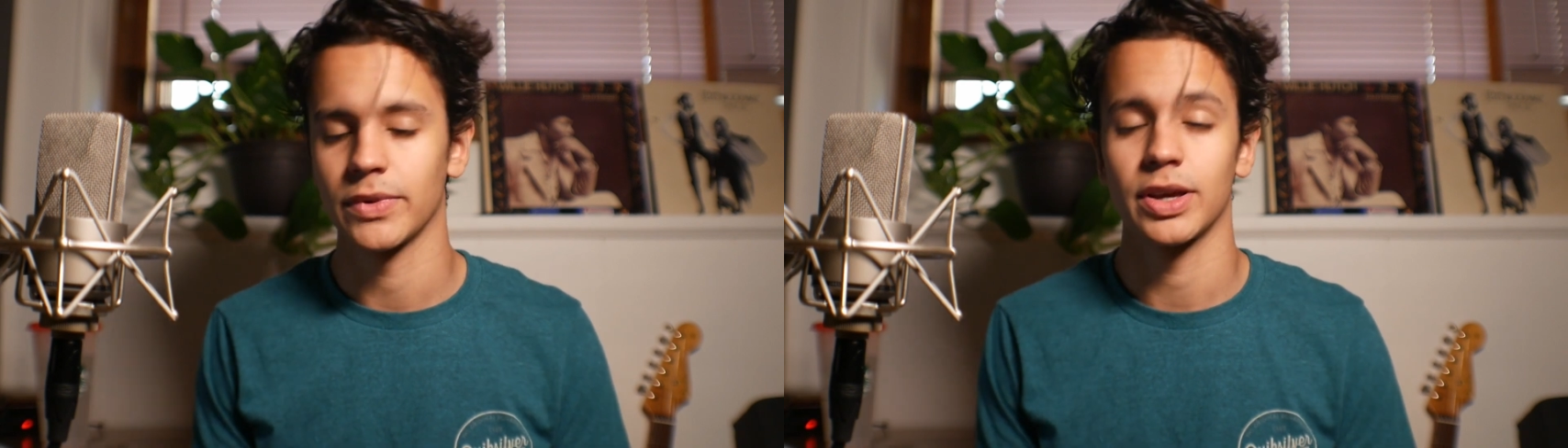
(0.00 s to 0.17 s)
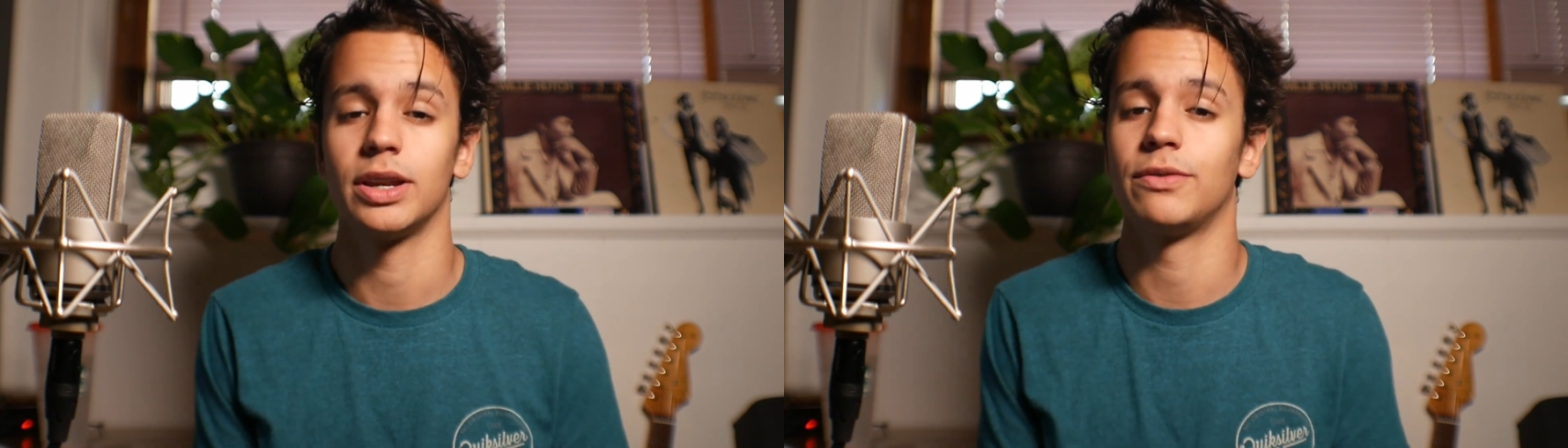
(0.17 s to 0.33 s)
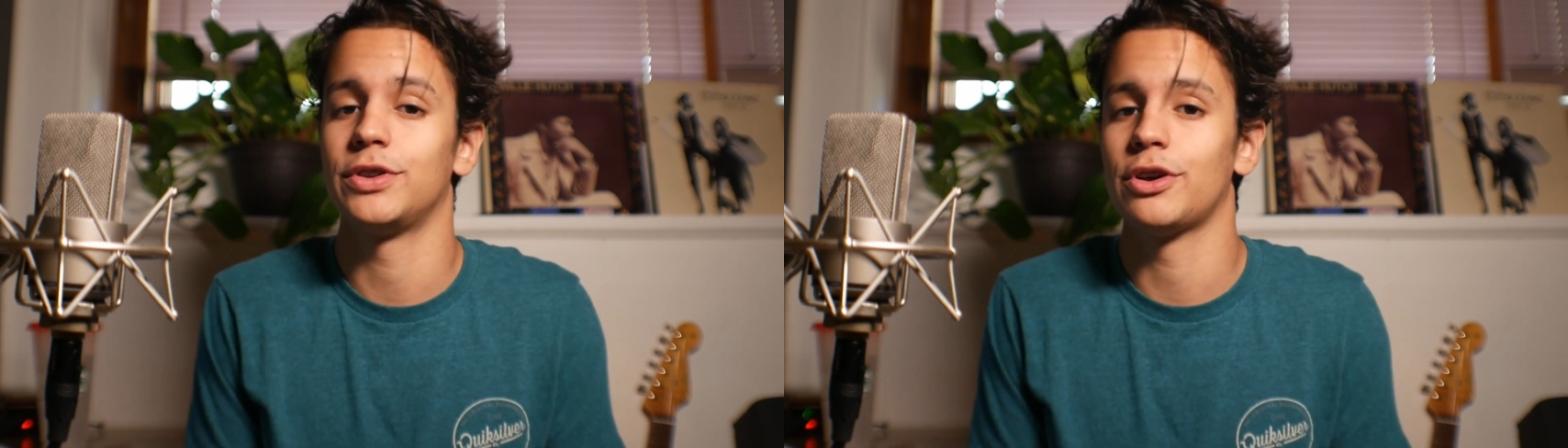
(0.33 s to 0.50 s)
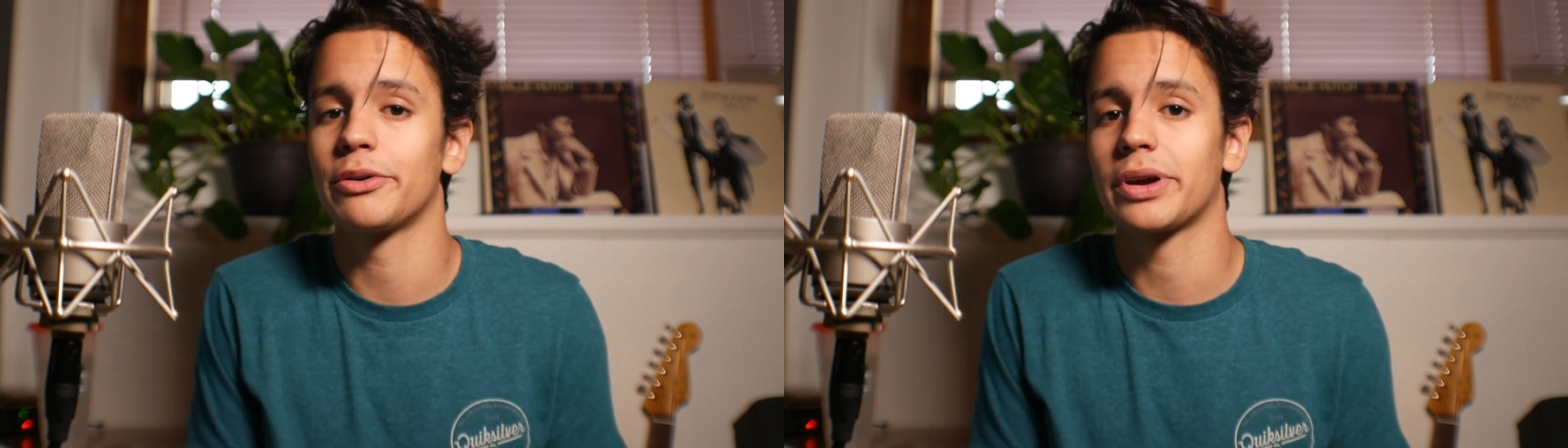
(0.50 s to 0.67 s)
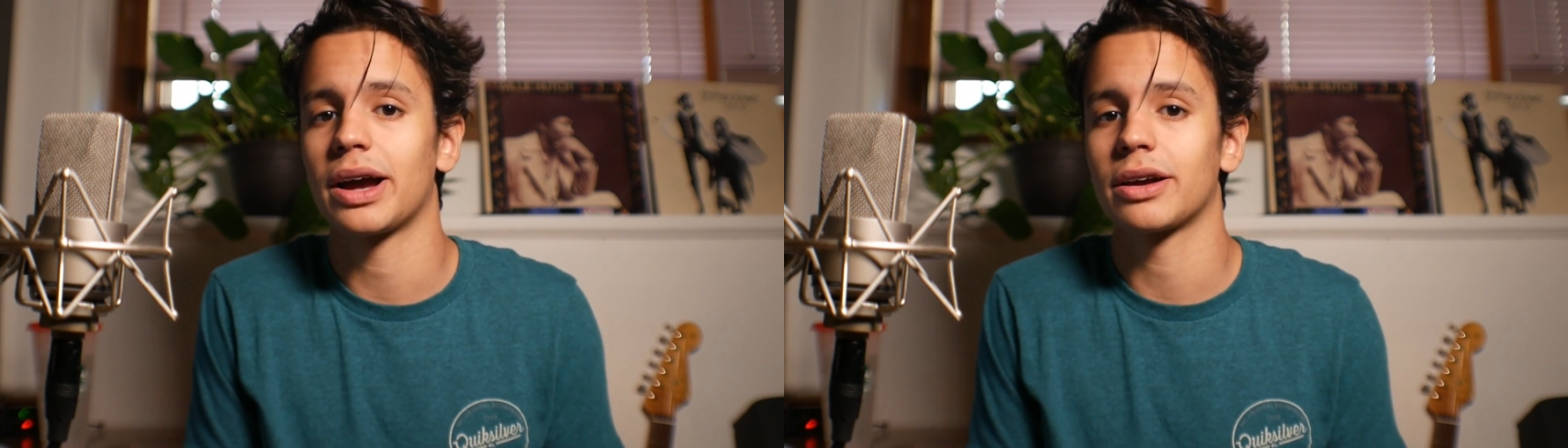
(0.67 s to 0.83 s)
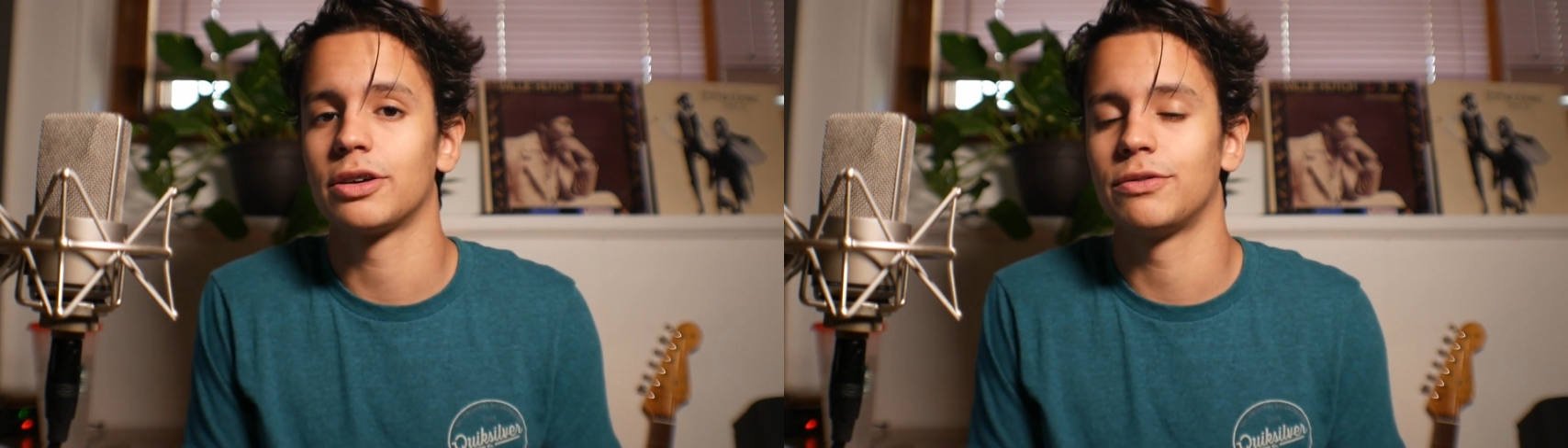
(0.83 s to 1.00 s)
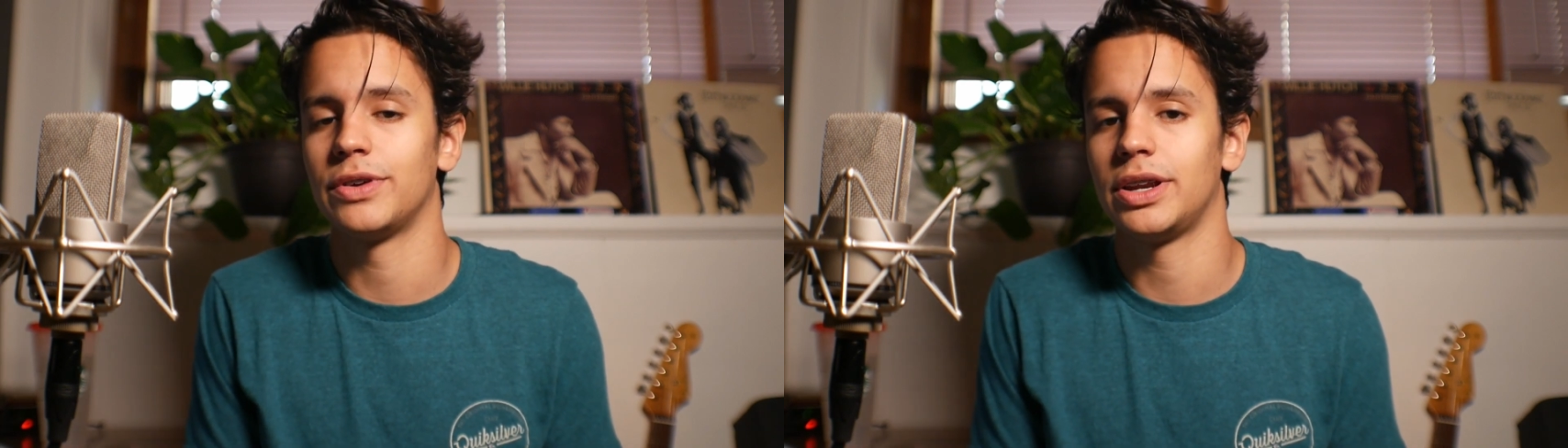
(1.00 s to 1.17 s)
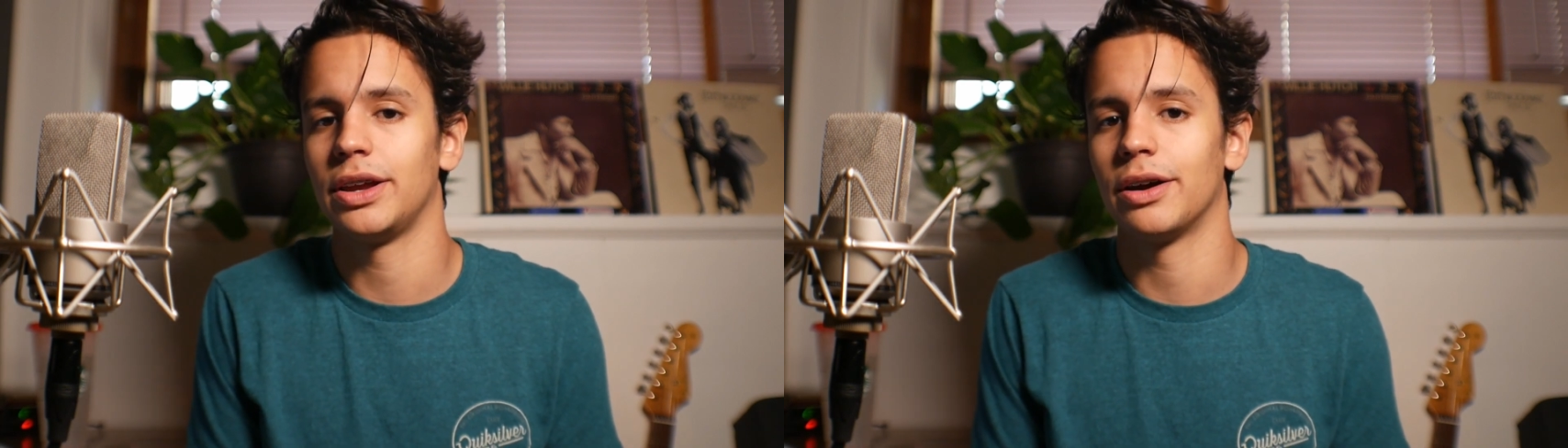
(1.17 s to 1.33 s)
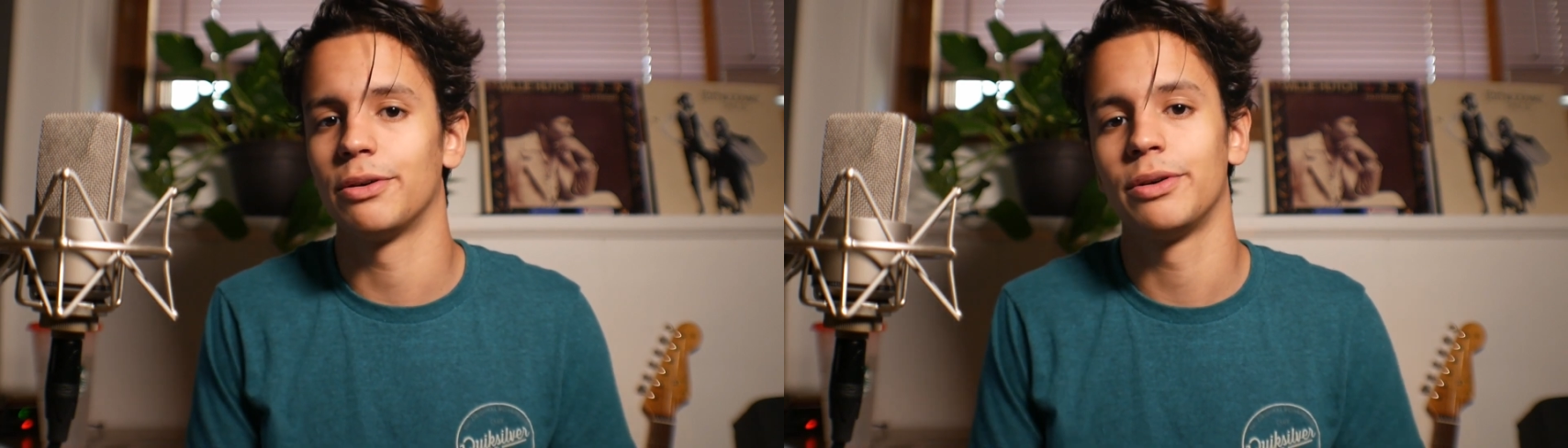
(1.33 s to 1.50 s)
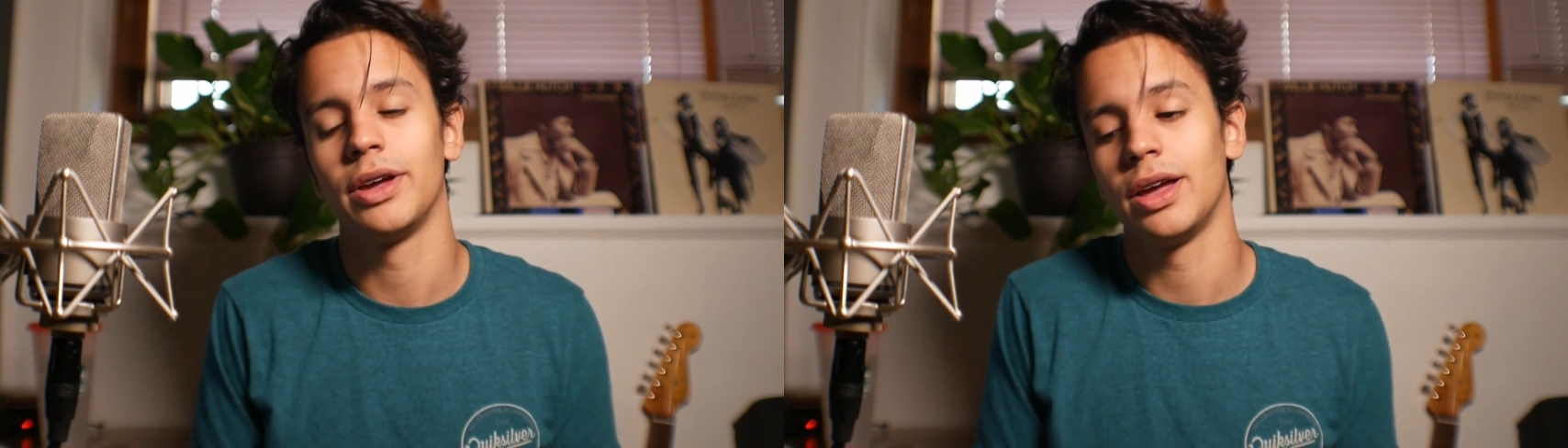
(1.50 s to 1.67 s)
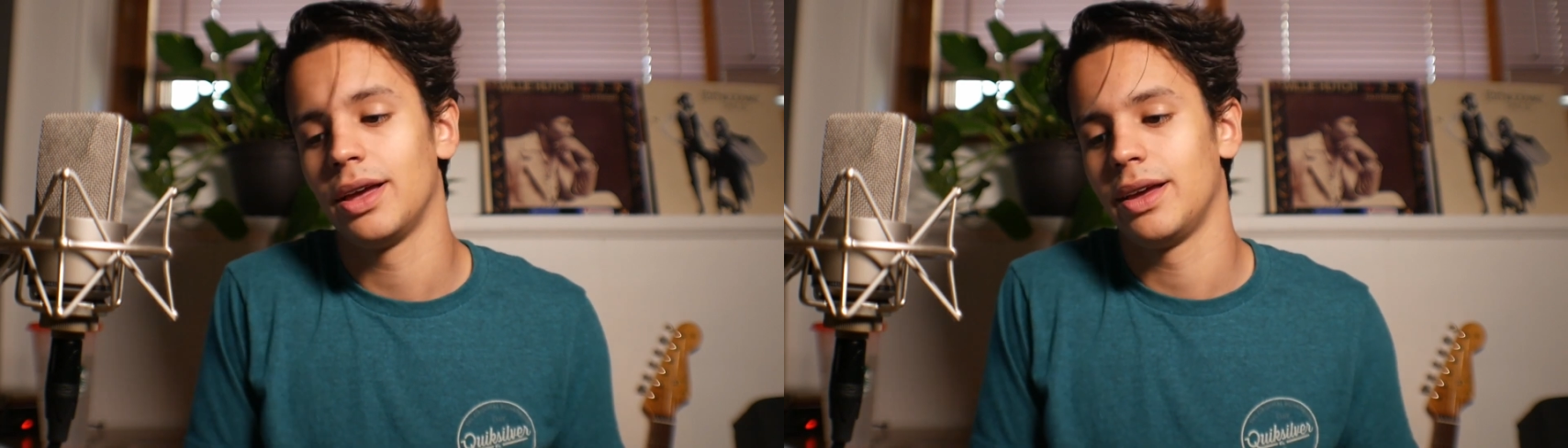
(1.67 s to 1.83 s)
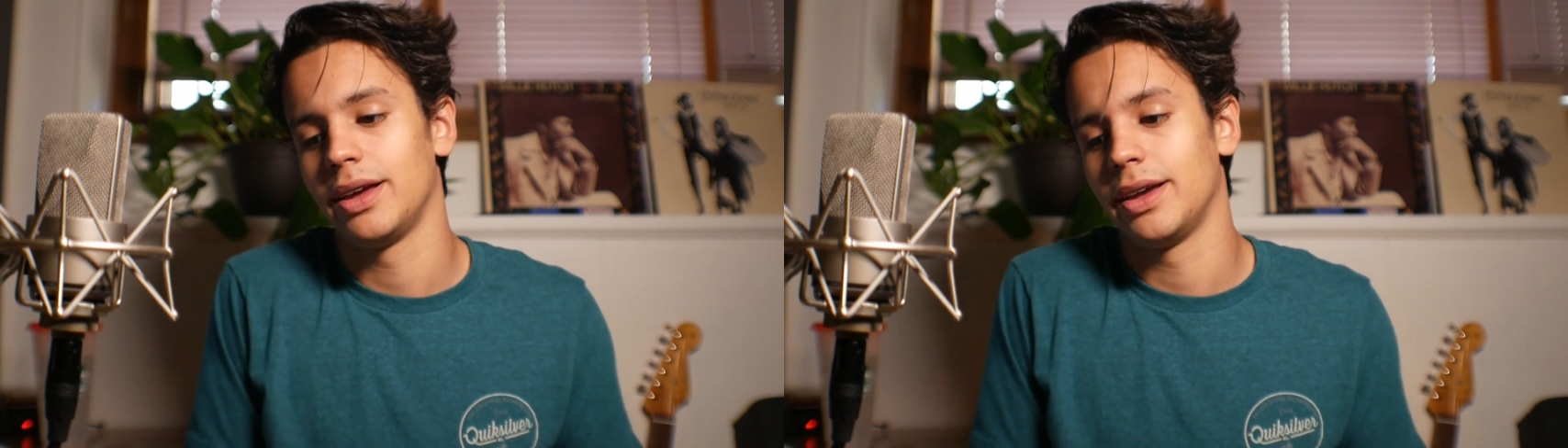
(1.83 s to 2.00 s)
and if you don't got good video,
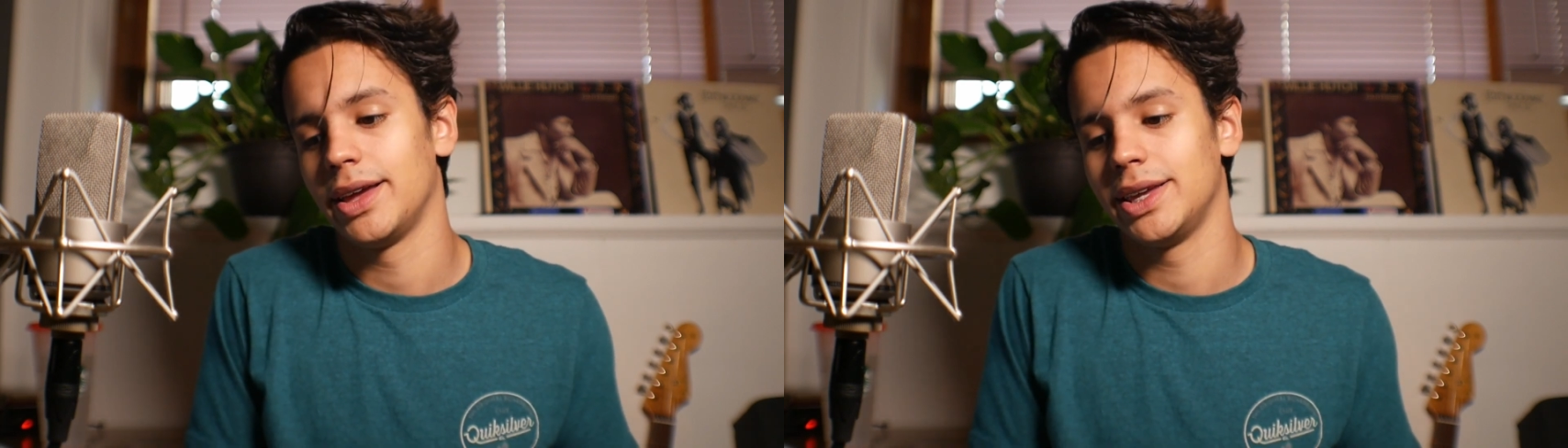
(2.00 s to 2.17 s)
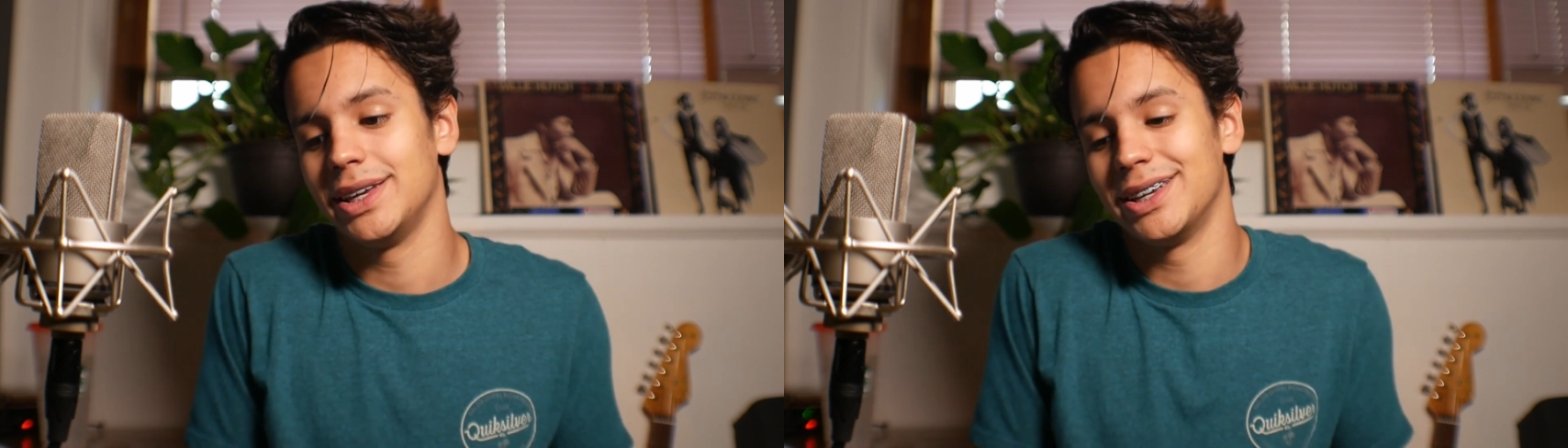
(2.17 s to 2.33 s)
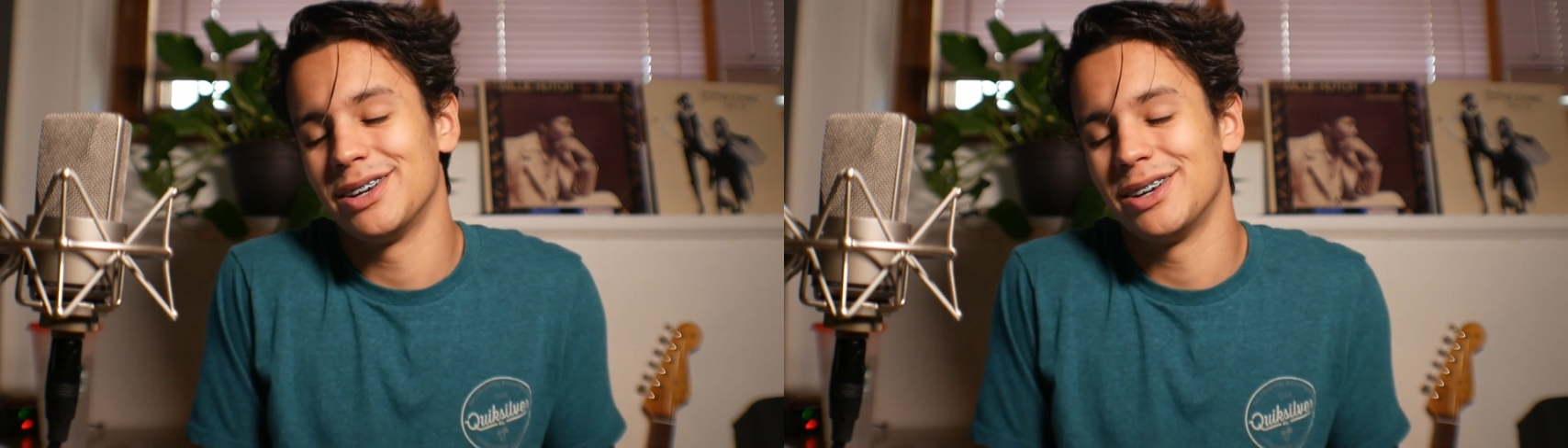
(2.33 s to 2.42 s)
you